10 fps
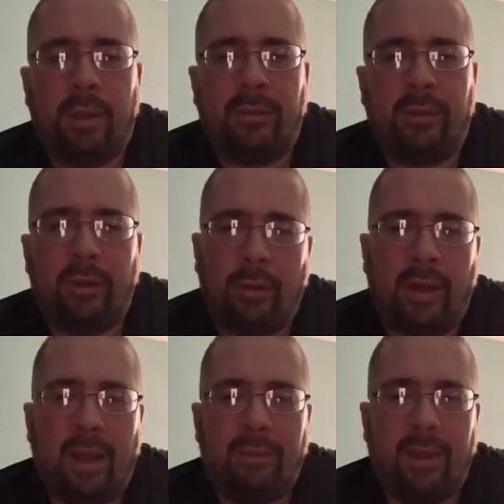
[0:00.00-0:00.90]
but if you
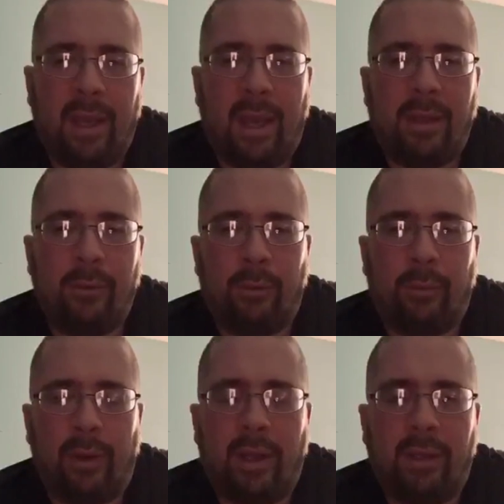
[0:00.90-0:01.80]
don't have the
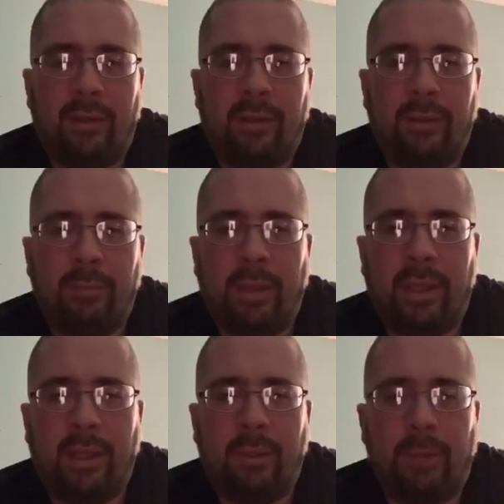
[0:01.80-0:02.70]
angle right,
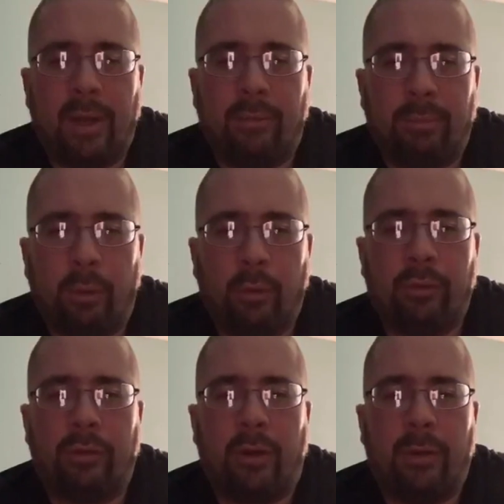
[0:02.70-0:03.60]
meaning you might have
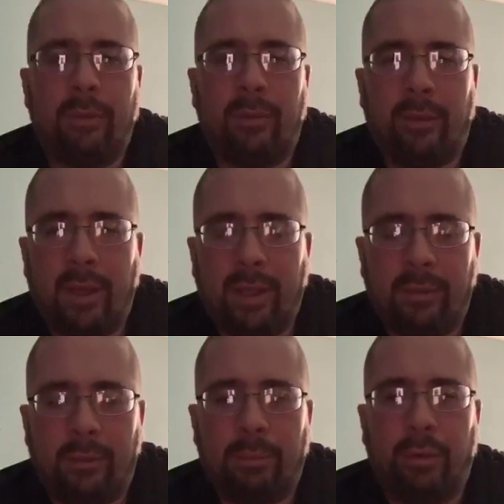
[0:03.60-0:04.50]
pulled your arm to the
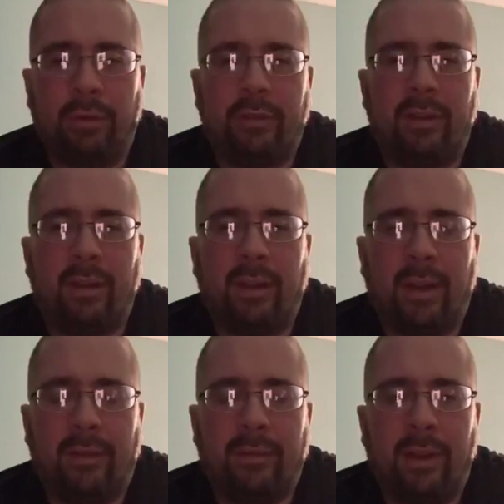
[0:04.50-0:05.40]
right, pushed it to the
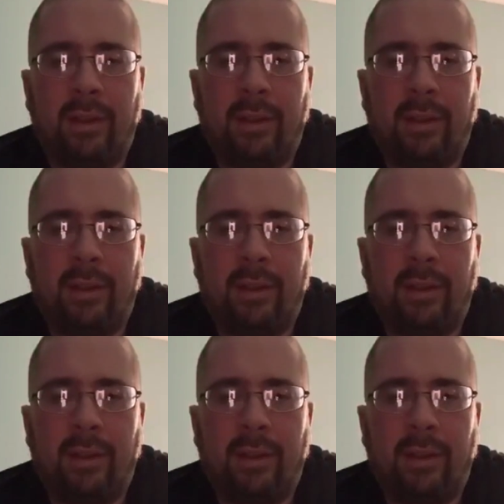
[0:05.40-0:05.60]
left,